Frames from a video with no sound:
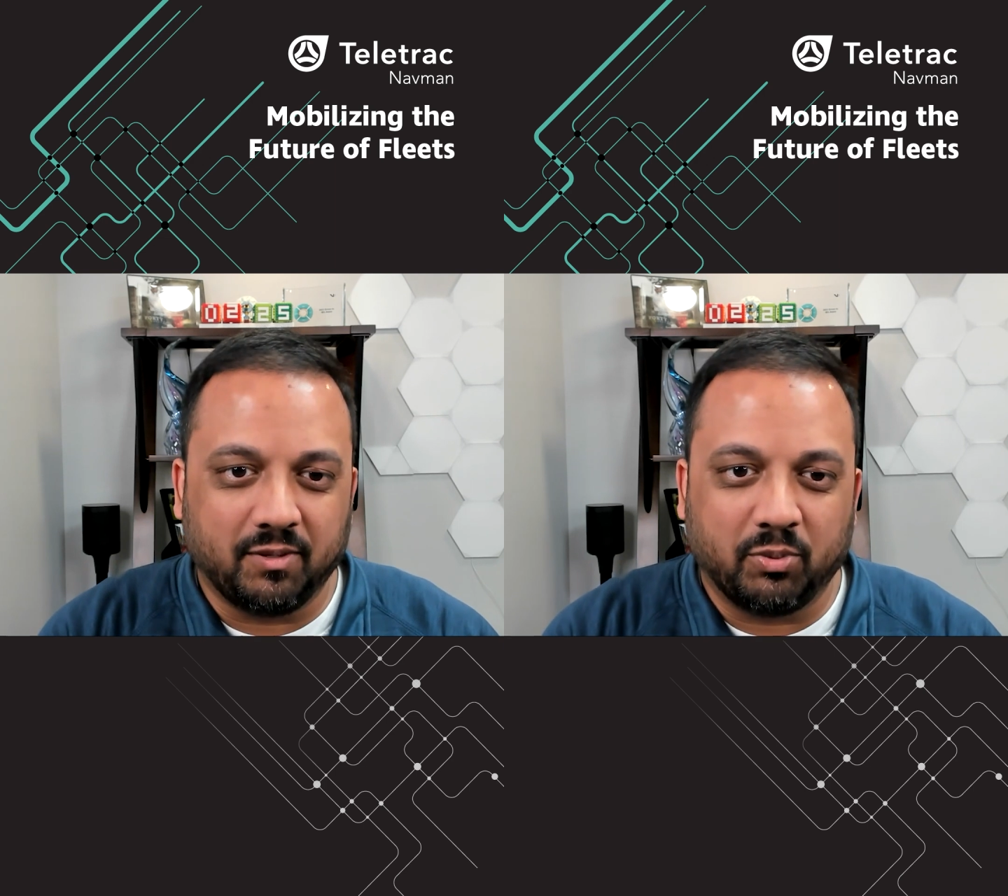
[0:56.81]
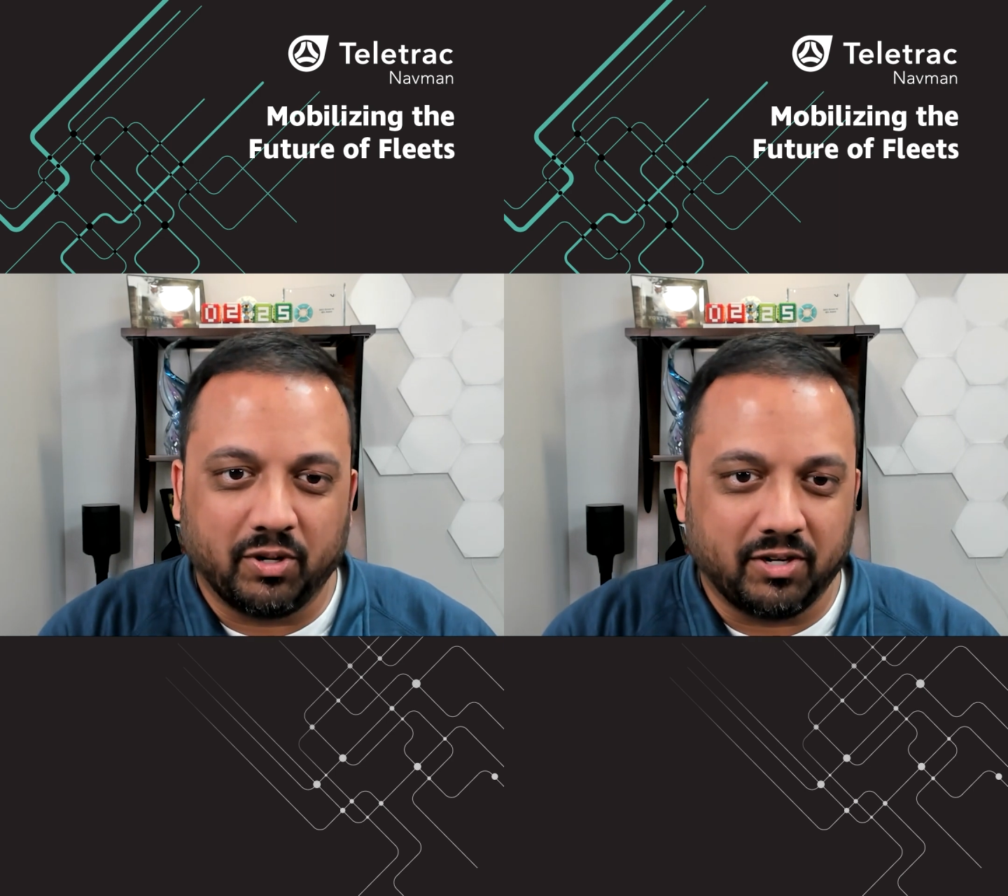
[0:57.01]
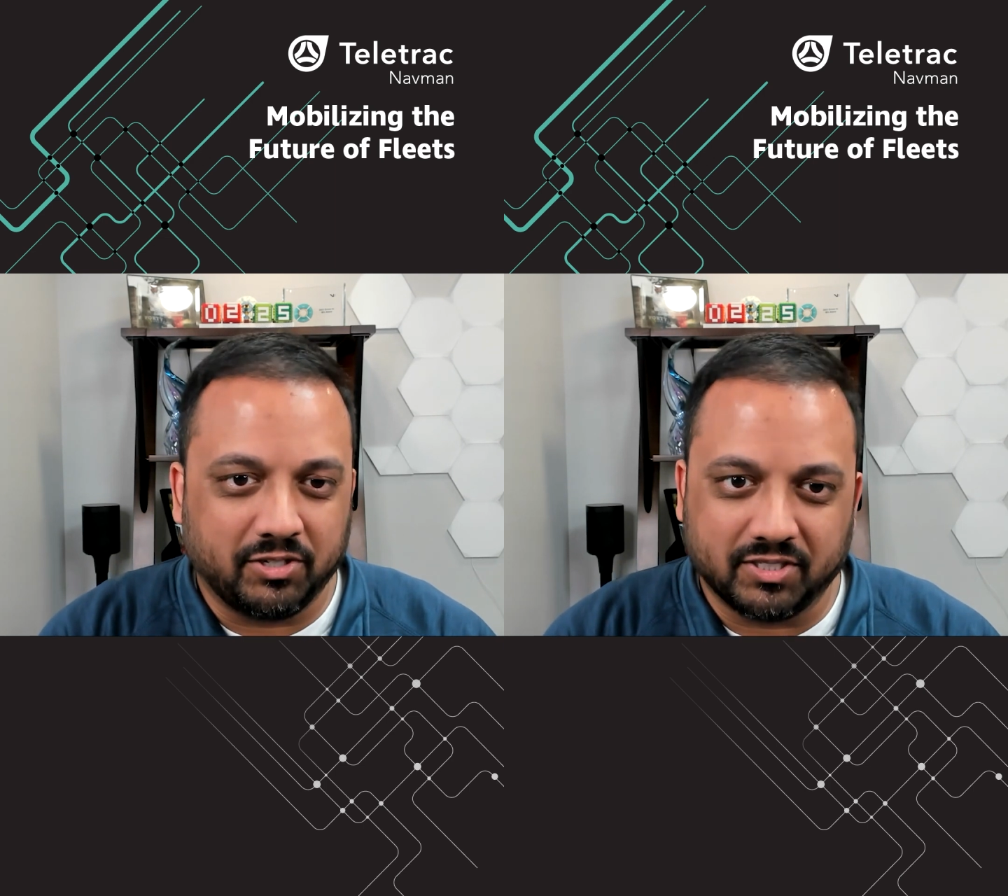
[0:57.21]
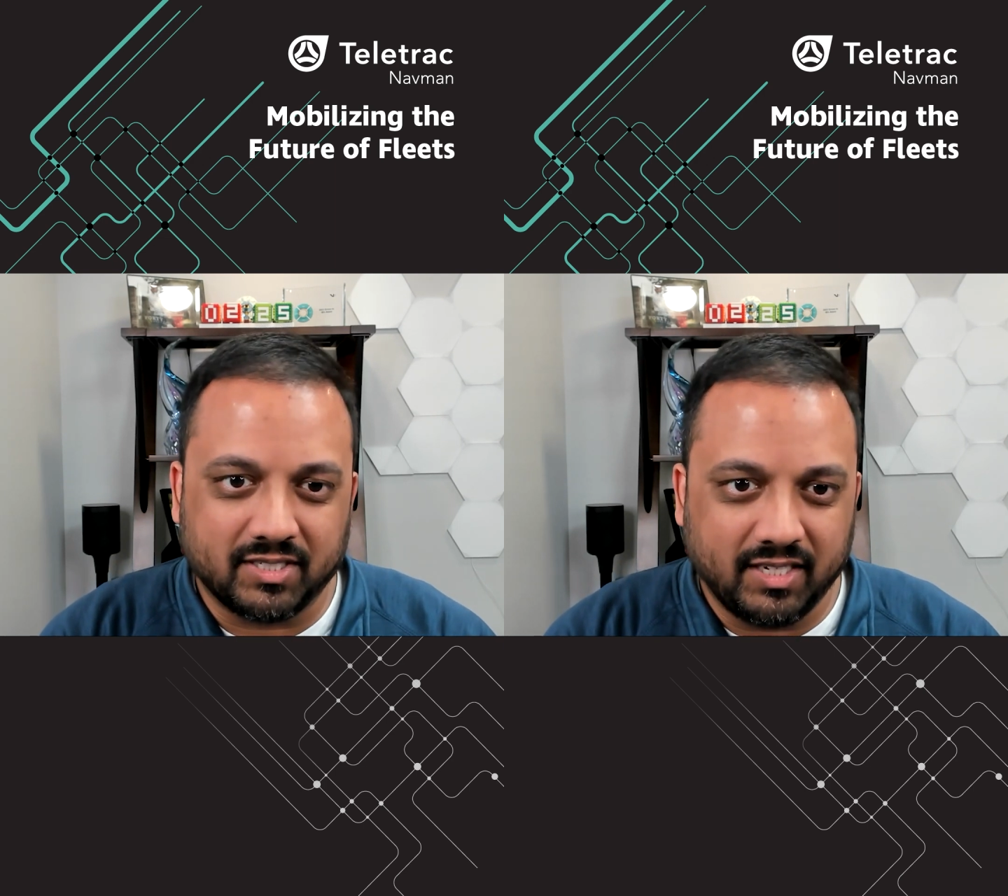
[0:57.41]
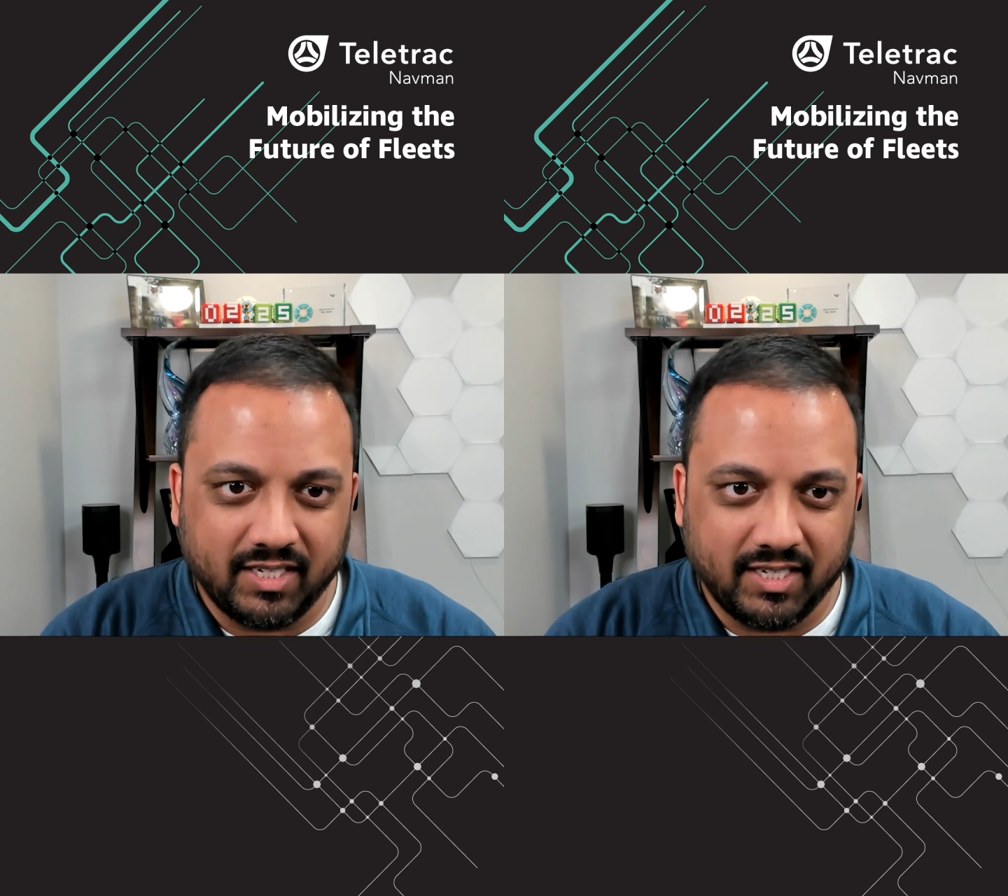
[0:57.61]
the employer
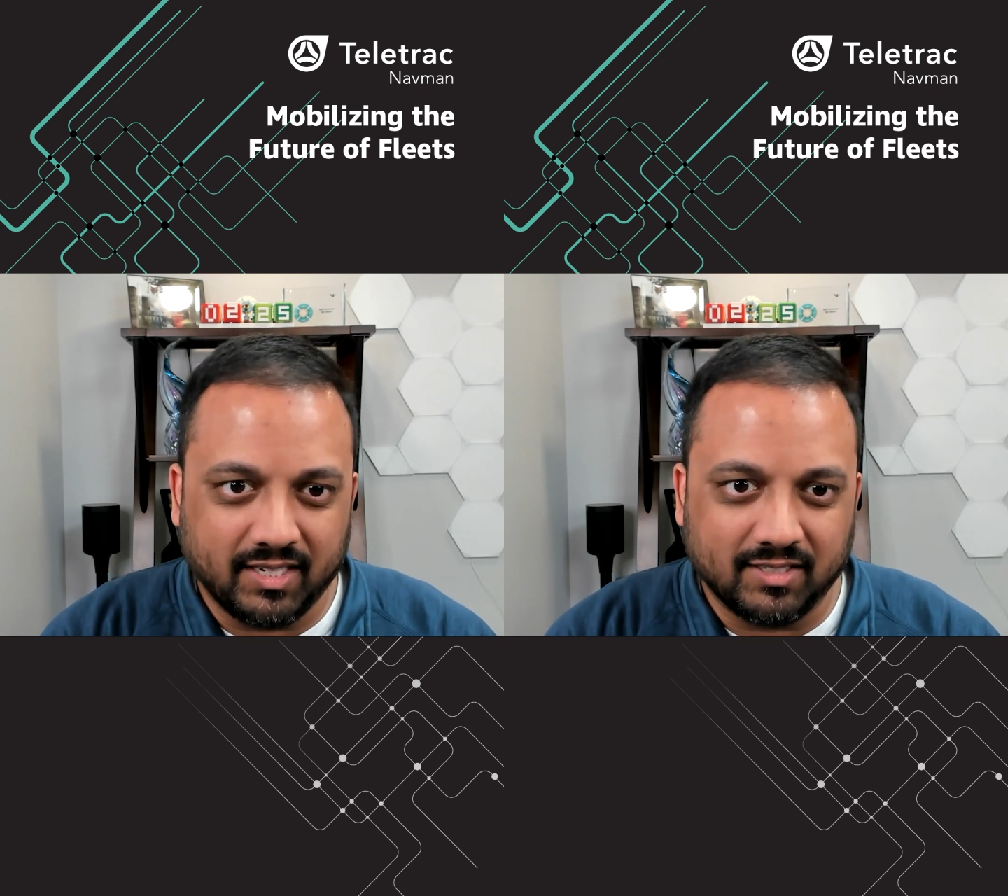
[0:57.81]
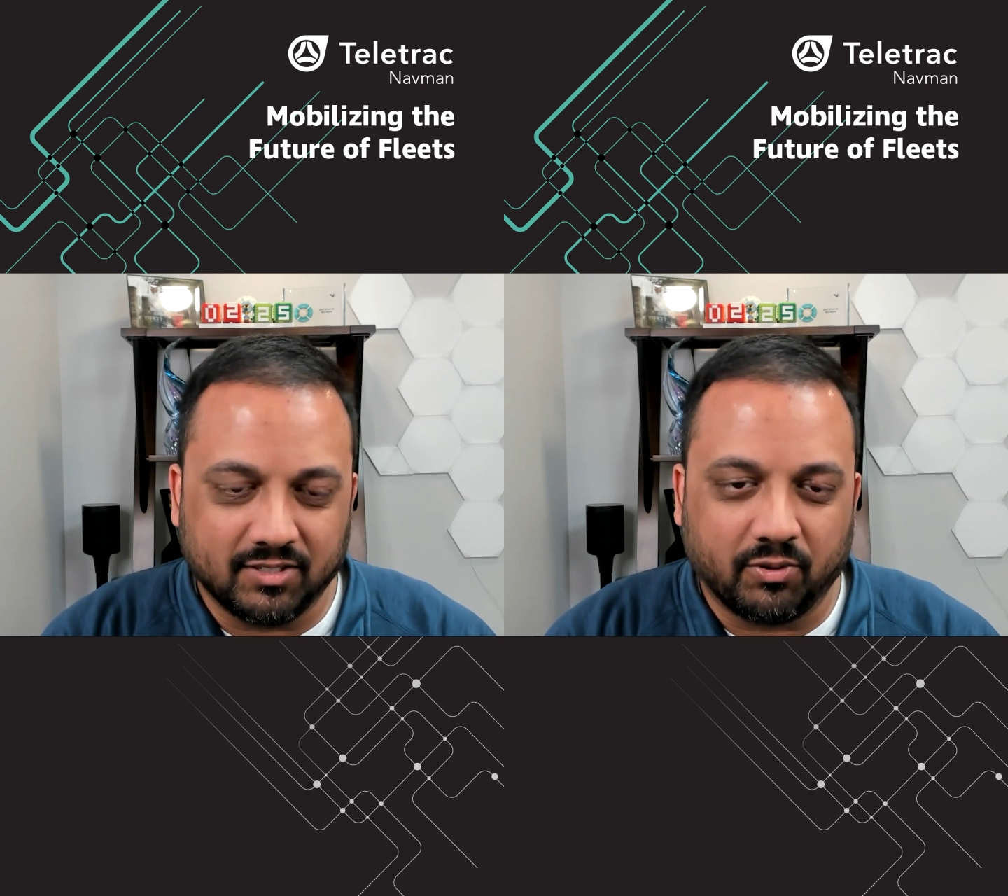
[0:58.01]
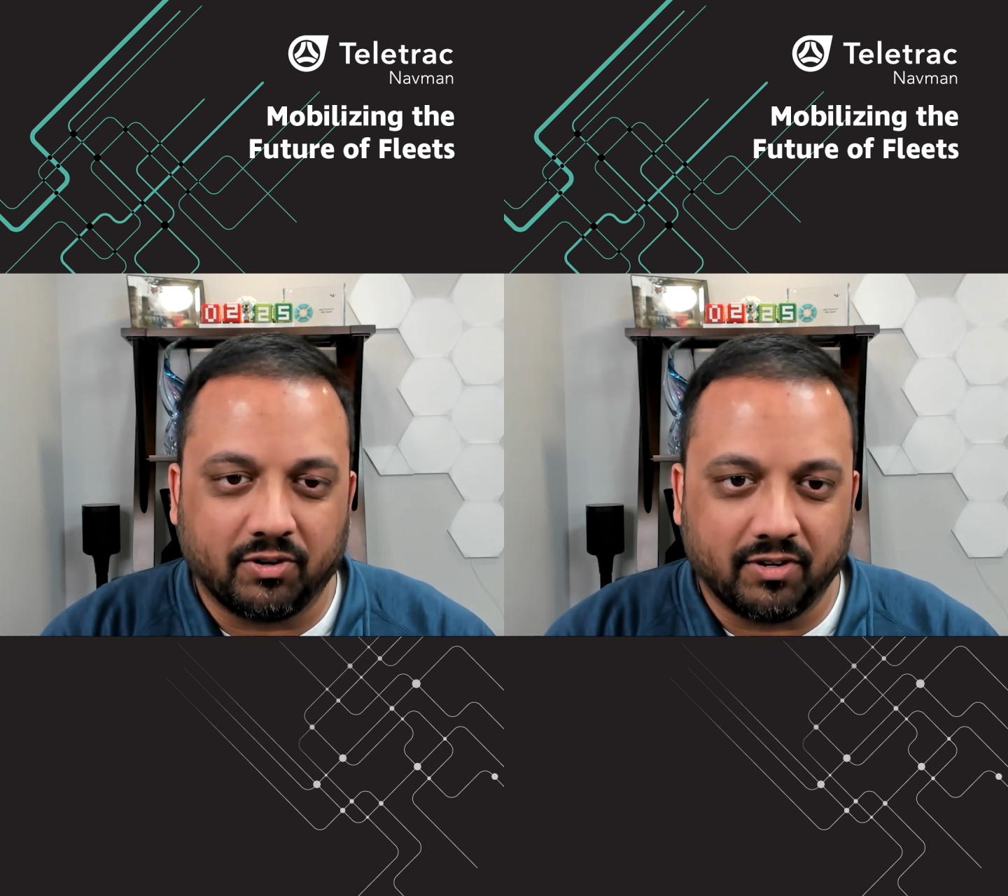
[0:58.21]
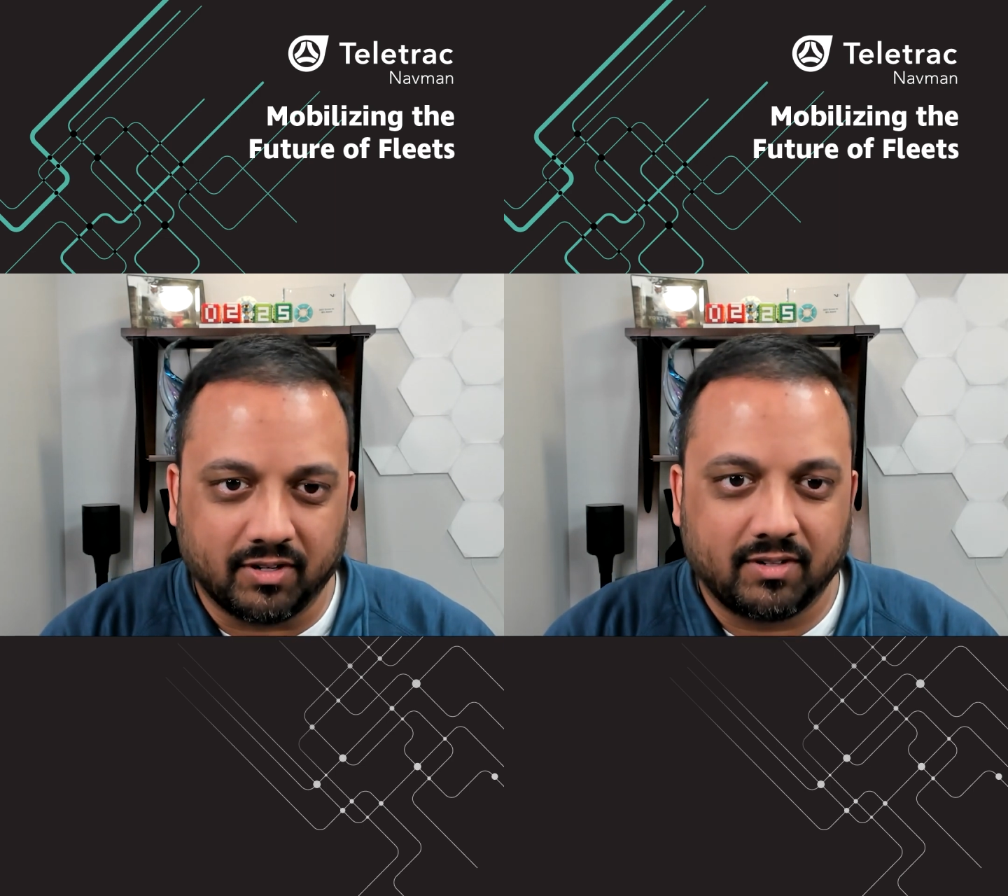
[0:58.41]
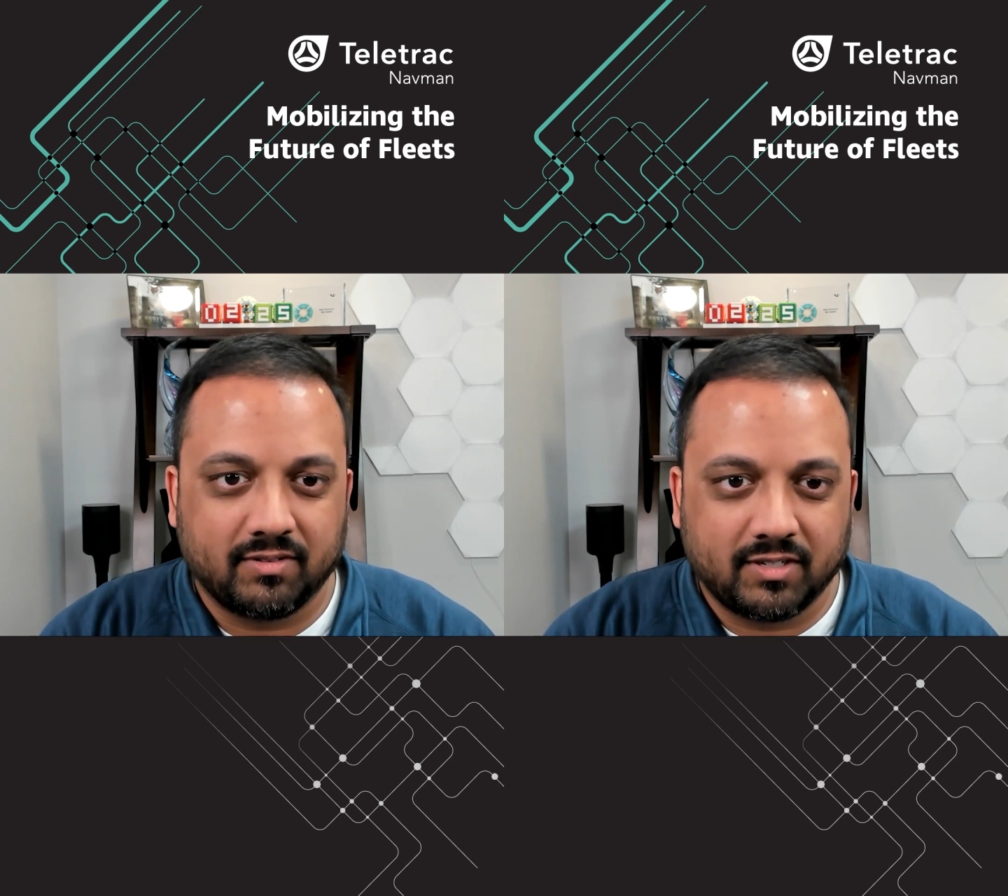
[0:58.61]
just needs in order to,